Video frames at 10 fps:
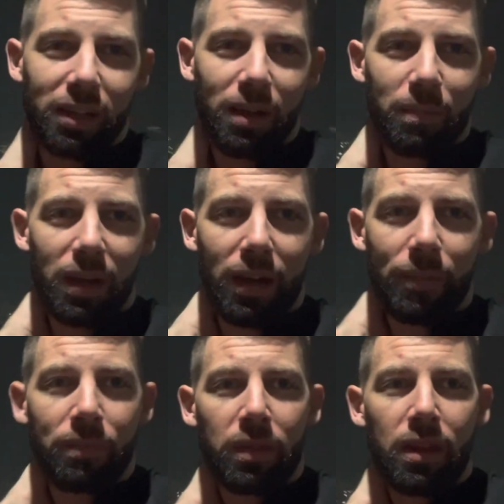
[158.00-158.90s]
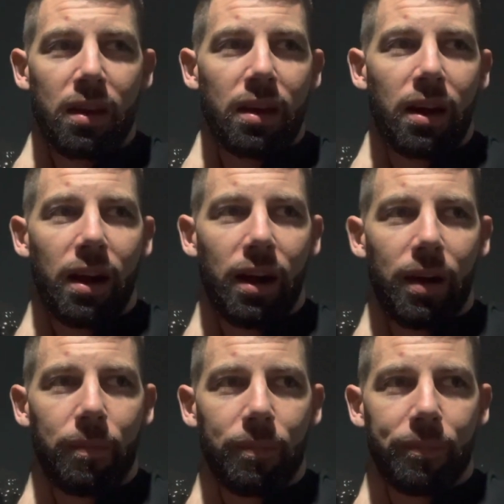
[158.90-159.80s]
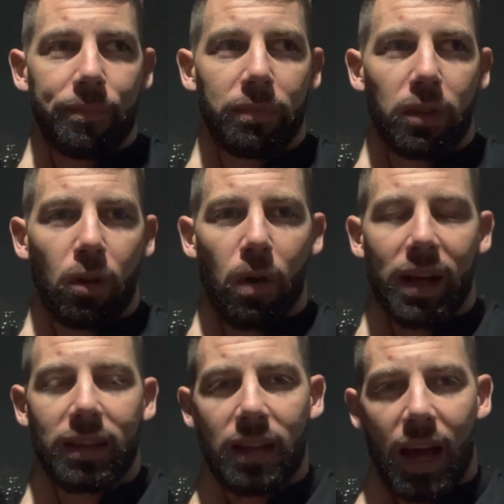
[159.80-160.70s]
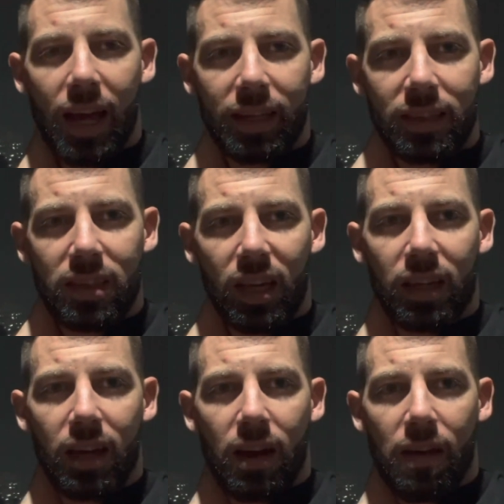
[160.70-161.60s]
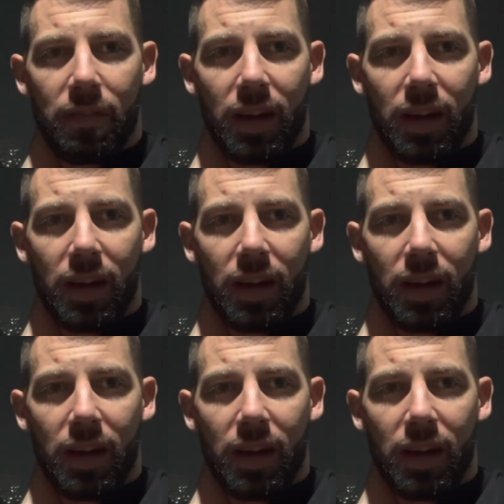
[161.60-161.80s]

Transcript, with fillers: Colombia, um, who I can I can think of,